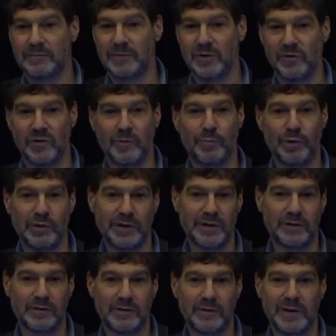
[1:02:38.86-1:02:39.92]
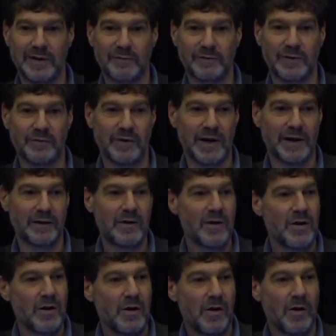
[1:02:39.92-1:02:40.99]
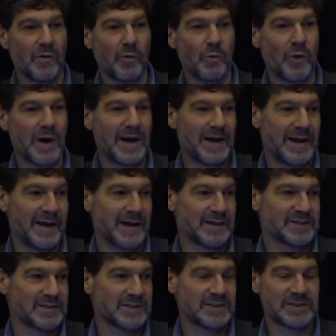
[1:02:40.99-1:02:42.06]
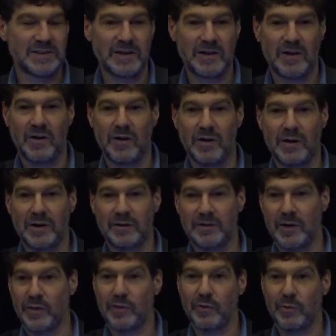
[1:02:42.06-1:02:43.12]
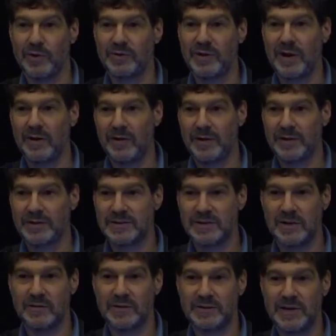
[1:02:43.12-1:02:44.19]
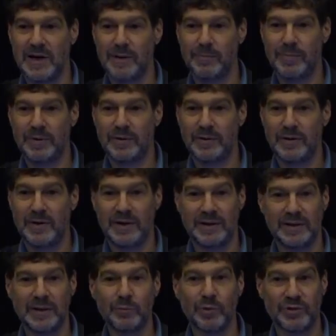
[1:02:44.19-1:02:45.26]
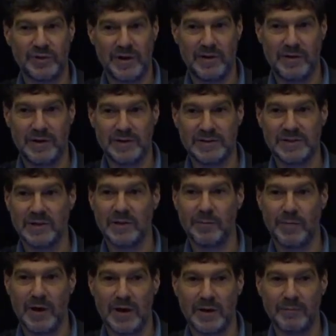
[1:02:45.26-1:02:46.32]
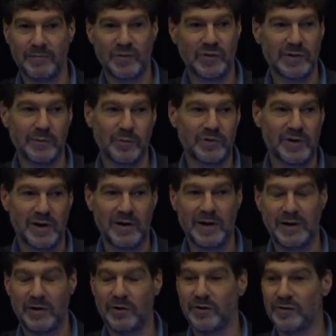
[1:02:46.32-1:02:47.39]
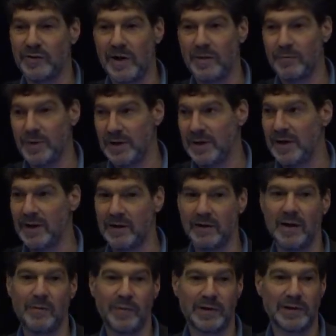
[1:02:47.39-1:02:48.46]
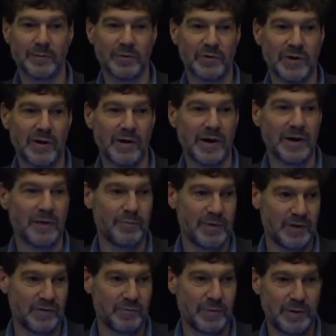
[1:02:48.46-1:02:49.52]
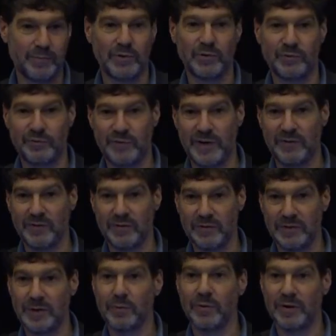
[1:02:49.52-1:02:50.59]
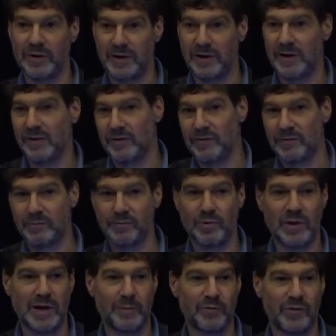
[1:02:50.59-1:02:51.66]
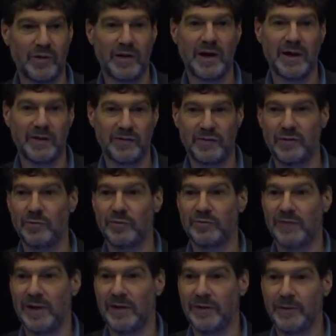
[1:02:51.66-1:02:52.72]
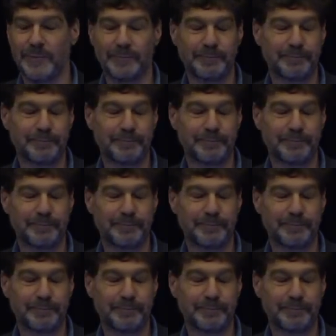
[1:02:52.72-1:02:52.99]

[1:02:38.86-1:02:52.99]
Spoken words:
Those are political left and right. On the y-axis are authoritarians on the top and libertarians on the bottom. So libertarian here does not mean economic libertarian. It means people who favor liberty as perhaps the highest human value.